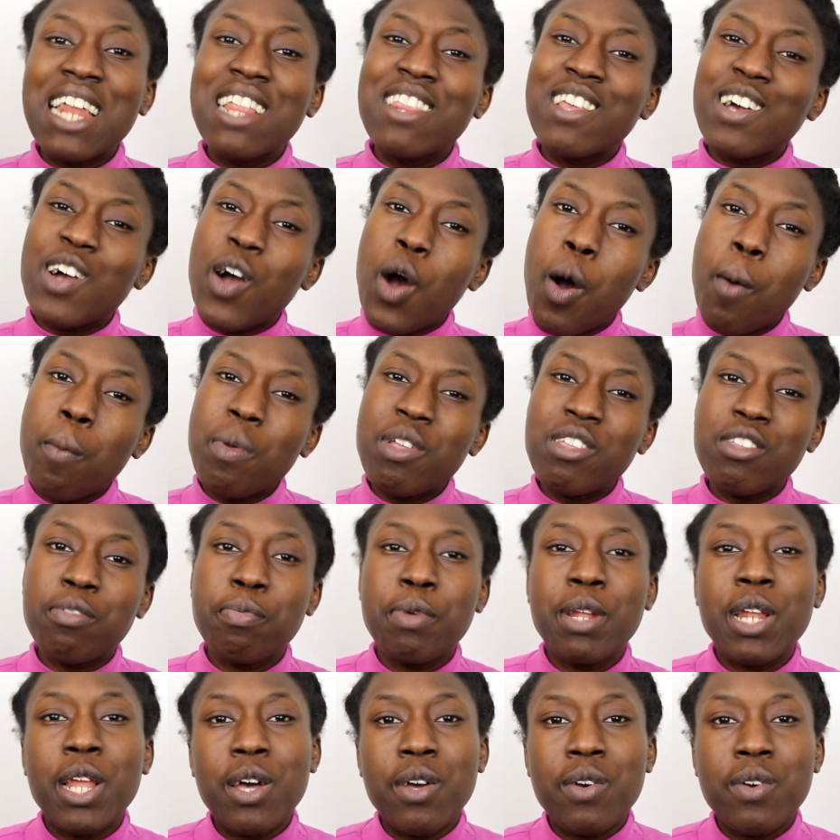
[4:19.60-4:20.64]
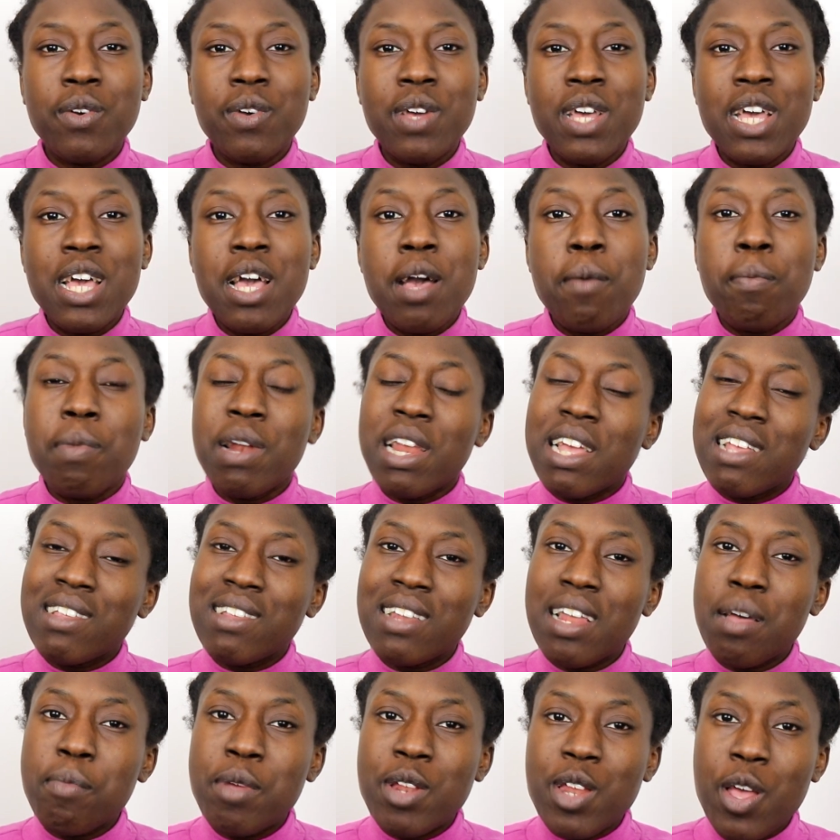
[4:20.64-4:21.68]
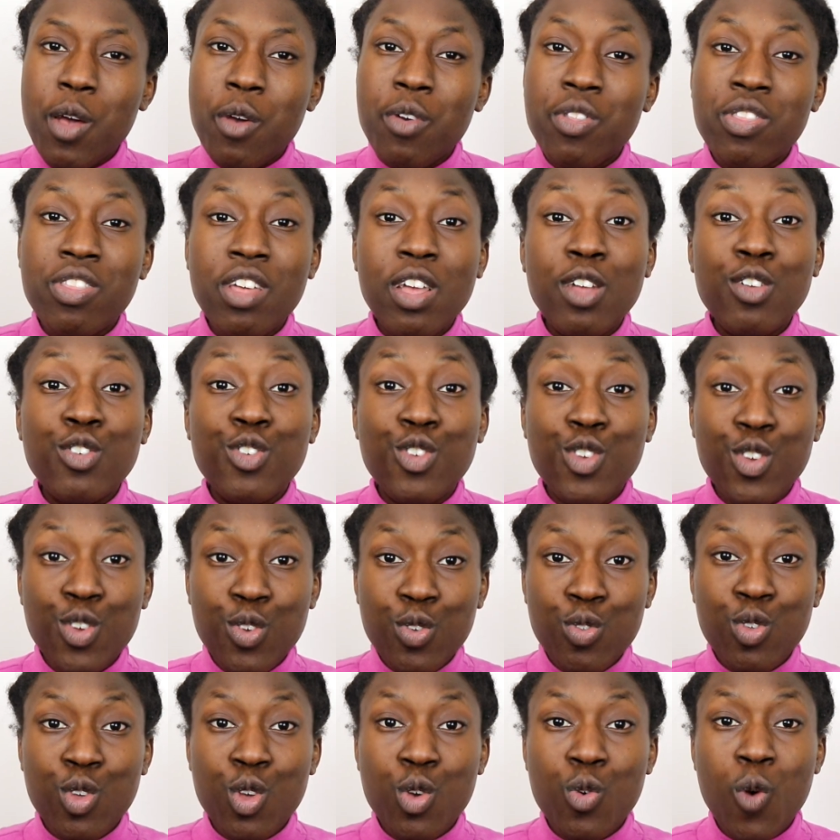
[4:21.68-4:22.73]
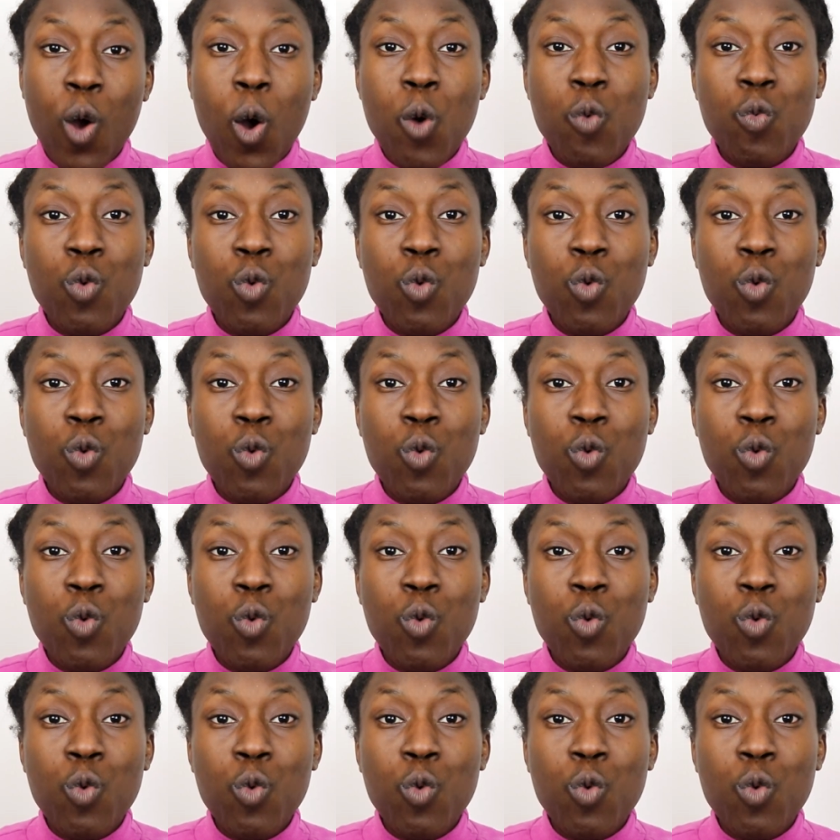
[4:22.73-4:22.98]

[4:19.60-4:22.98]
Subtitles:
and in the comments below, please let me know things you do